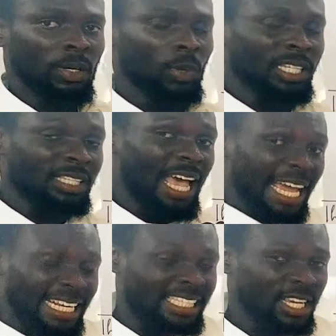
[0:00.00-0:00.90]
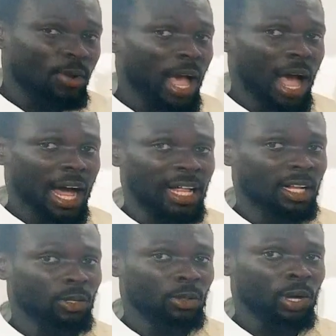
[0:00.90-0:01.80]
which is the interior
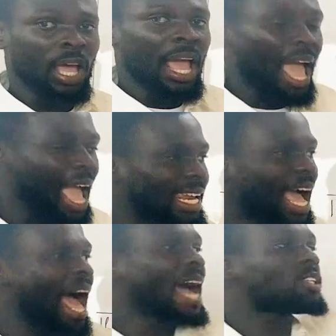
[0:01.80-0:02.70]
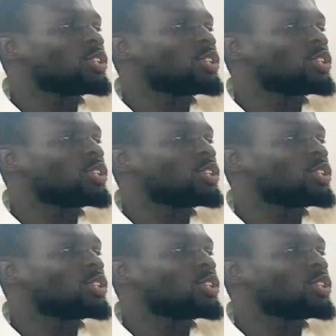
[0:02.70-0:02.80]
angle, and ask